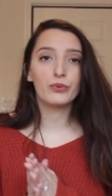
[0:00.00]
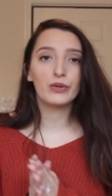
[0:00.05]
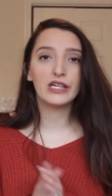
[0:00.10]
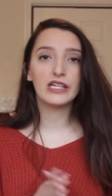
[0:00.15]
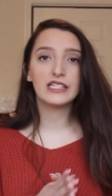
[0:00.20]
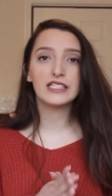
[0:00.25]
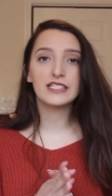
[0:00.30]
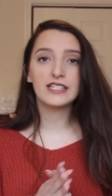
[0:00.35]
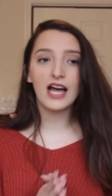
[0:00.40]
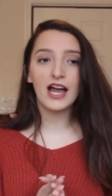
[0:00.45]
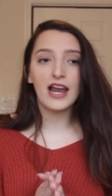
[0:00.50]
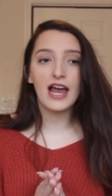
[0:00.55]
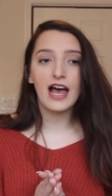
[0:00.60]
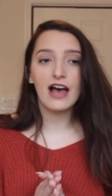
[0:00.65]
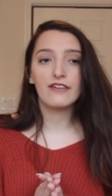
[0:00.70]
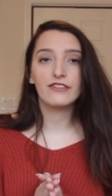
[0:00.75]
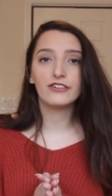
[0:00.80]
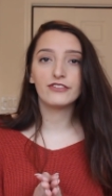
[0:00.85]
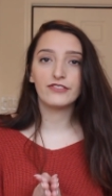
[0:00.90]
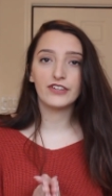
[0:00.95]
we did not
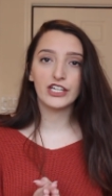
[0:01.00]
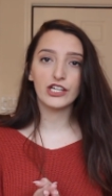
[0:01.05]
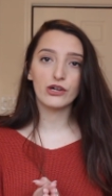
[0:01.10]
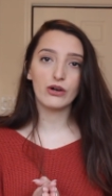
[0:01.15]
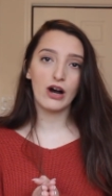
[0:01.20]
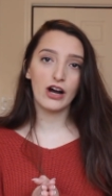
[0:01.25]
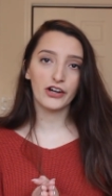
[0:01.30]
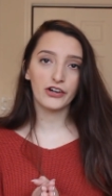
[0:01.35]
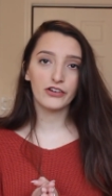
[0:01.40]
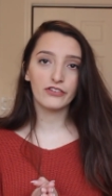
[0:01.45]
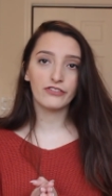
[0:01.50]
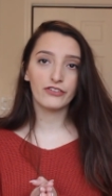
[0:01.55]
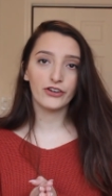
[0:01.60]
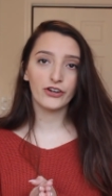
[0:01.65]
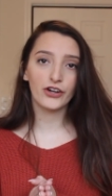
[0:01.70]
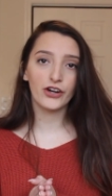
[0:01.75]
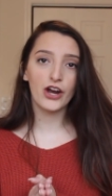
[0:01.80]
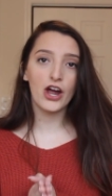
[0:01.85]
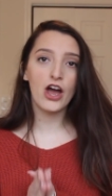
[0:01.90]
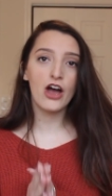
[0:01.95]
have a
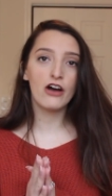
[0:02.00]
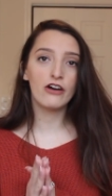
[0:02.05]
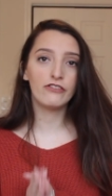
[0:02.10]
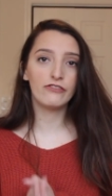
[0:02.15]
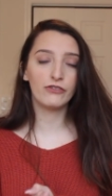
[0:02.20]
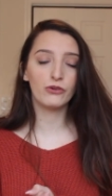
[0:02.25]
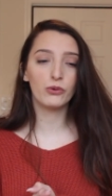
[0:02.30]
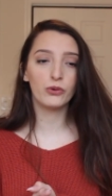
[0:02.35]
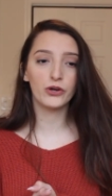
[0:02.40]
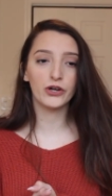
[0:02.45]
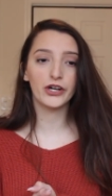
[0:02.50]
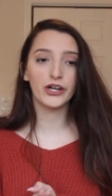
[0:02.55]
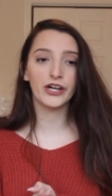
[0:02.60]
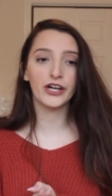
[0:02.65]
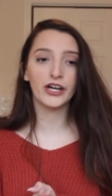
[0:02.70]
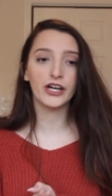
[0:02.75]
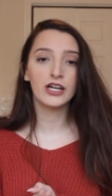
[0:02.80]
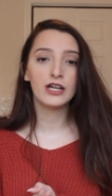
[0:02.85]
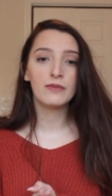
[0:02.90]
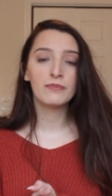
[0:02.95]
videographer
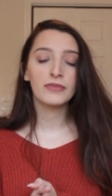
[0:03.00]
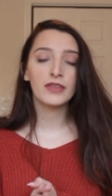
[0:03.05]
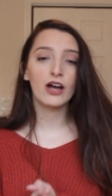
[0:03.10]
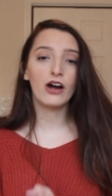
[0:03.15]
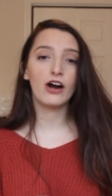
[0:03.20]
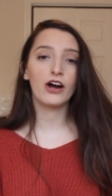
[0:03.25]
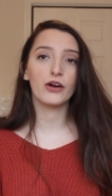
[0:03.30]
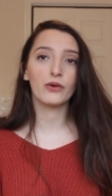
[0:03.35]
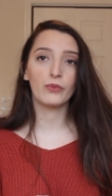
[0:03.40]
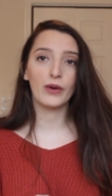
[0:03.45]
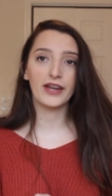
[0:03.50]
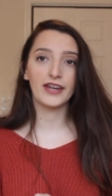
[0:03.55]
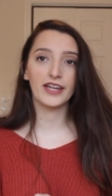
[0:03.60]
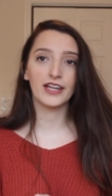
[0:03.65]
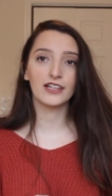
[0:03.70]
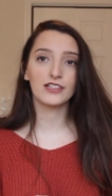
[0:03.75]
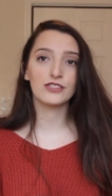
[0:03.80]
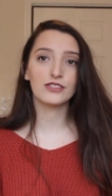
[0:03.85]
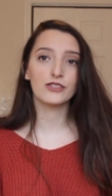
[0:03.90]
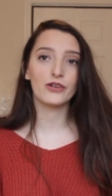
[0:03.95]
for our
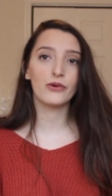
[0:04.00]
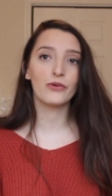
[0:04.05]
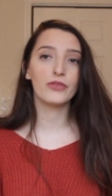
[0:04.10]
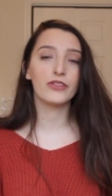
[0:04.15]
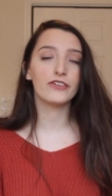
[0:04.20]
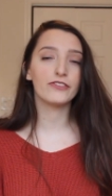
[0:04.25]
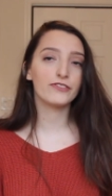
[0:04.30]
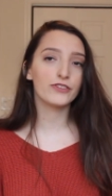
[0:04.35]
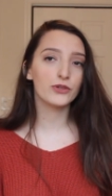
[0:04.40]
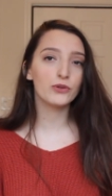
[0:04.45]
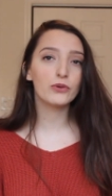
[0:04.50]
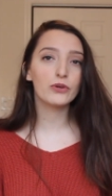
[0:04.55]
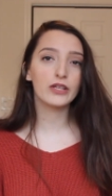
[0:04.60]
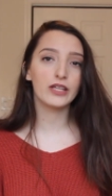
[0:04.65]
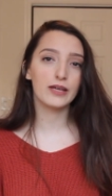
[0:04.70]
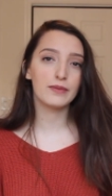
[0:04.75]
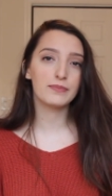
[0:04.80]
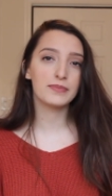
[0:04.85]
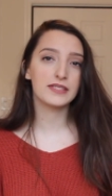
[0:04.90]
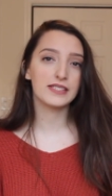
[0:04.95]
wedding, so the few
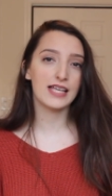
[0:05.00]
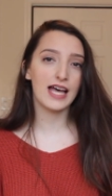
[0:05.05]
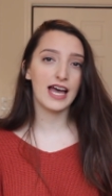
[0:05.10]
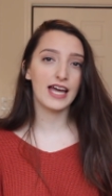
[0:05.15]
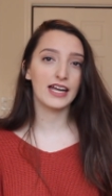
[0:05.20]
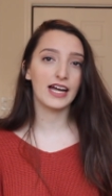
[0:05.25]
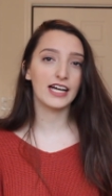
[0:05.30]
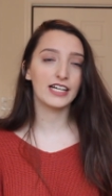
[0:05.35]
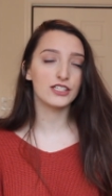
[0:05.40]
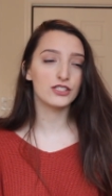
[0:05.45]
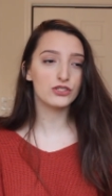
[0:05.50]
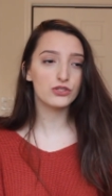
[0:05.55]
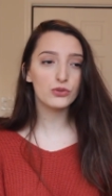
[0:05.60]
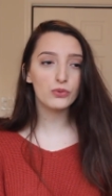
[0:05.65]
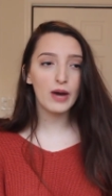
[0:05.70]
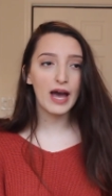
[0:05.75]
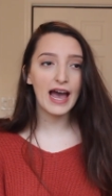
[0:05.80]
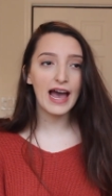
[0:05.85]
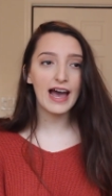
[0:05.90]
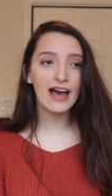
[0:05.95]
clips that I
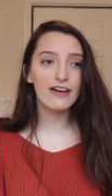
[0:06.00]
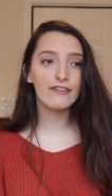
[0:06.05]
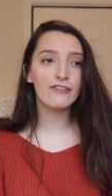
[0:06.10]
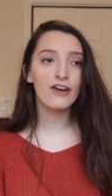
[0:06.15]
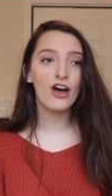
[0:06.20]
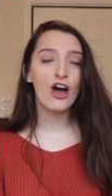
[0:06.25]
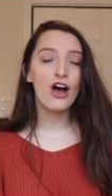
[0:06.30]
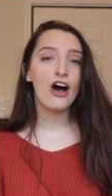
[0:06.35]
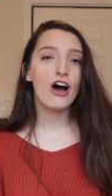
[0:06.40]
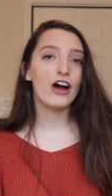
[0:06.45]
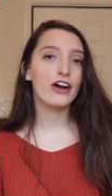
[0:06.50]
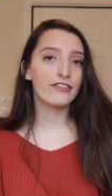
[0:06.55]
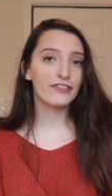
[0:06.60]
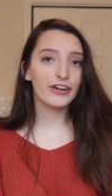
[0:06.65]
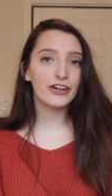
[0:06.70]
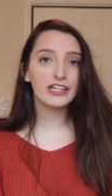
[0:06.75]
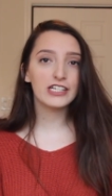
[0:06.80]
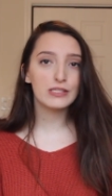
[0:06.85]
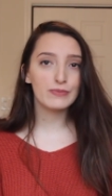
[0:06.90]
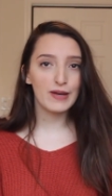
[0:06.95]
do have are
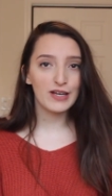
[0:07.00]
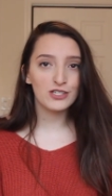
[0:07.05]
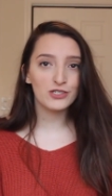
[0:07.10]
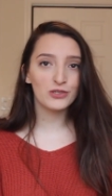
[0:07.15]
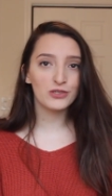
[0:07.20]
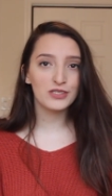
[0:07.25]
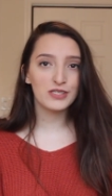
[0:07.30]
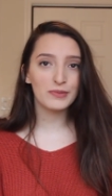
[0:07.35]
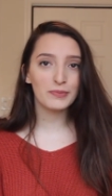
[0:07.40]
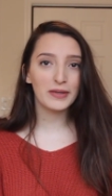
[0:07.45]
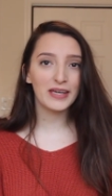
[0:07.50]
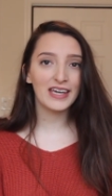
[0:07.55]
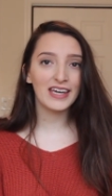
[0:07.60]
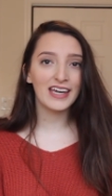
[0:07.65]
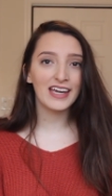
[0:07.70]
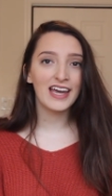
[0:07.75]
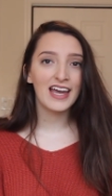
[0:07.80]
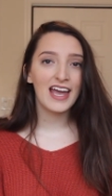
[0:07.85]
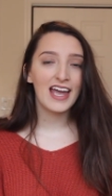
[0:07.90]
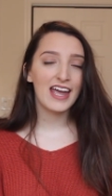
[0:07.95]
very special to
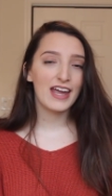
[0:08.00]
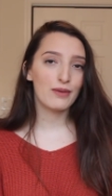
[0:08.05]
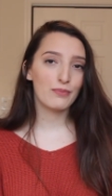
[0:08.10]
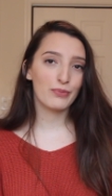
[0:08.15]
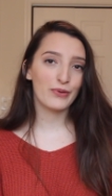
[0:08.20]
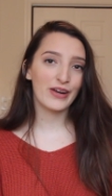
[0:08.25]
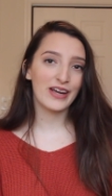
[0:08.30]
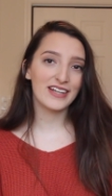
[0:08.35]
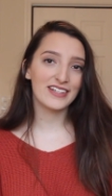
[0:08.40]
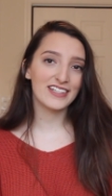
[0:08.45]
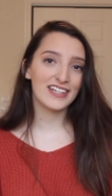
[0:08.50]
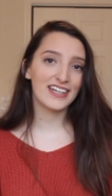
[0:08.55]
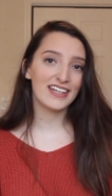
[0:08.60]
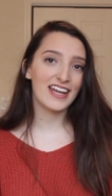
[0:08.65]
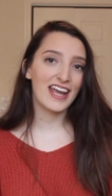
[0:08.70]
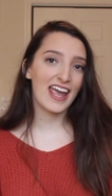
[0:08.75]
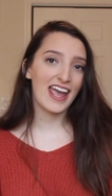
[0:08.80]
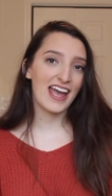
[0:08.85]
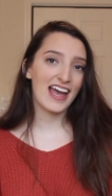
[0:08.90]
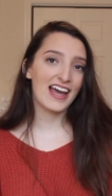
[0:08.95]
me and Brandon,
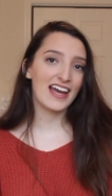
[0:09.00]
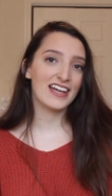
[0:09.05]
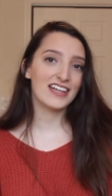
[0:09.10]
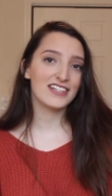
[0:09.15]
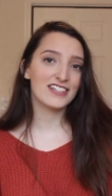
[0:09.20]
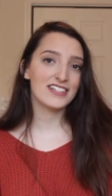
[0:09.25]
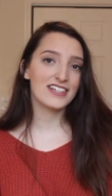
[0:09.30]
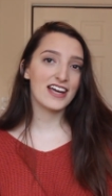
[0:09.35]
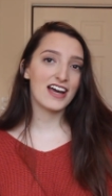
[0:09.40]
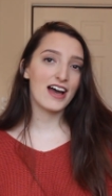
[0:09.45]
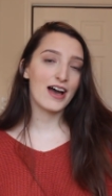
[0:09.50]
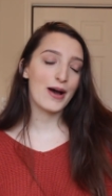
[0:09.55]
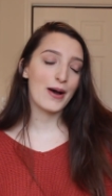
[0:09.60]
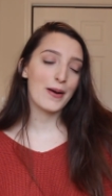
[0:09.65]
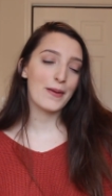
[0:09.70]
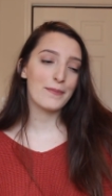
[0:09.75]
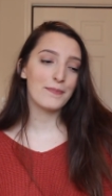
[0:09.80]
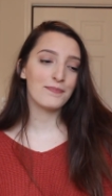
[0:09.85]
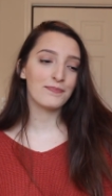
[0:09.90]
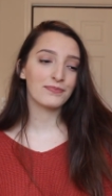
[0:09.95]
and
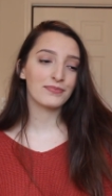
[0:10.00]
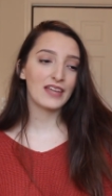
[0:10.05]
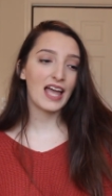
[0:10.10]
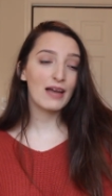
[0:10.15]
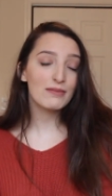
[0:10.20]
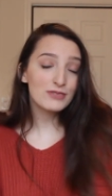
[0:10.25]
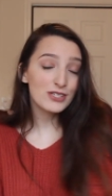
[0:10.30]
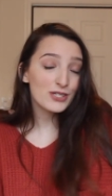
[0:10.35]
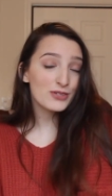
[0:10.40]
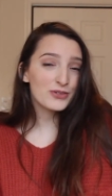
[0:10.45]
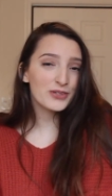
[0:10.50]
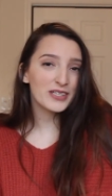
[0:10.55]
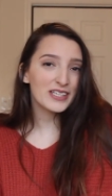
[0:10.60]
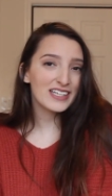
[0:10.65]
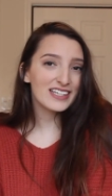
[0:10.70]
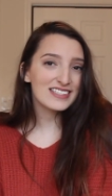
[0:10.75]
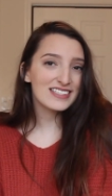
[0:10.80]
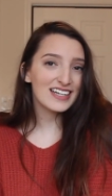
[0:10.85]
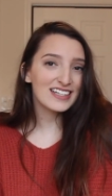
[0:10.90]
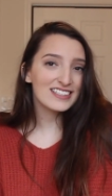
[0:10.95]
um, I'm just
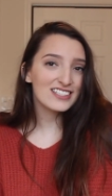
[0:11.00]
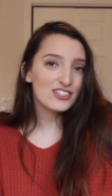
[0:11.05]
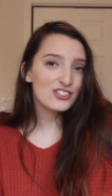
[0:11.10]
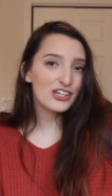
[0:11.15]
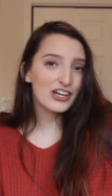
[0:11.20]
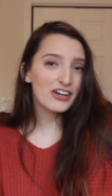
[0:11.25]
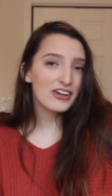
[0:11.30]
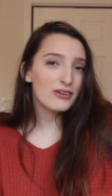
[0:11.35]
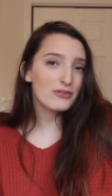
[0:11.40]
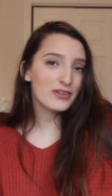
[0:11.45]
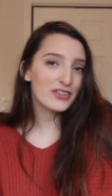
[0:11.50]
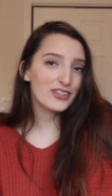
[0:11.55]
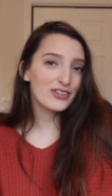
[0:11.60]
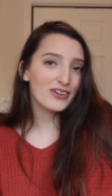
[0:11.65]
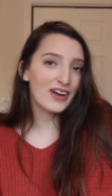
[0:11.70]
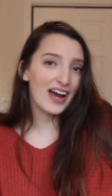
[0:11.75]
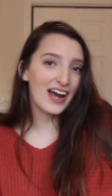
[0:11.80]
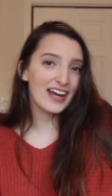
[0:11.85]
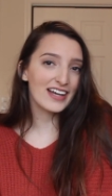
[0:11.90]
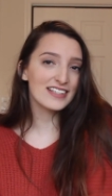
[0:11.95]
really excited to share it with
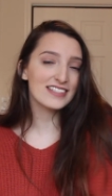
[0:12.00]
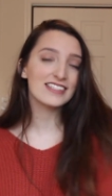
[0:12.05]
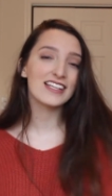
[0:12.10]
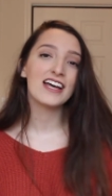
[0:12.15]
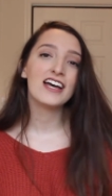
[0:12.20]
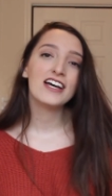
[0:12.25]
you guys.